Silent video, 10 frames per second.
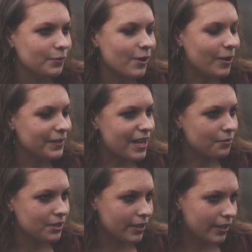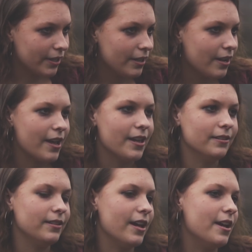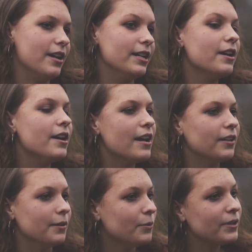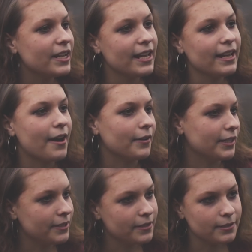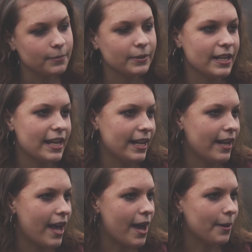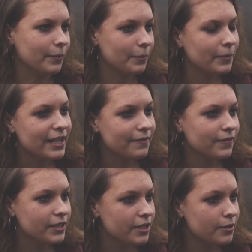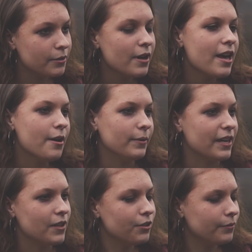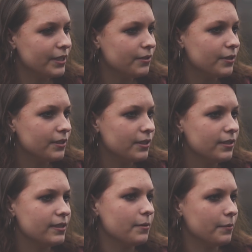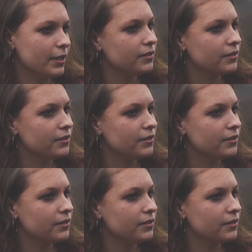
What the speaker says: called out to her and said, "Good morning, how are you this morning? We're praying for you. We have other resources that we wanted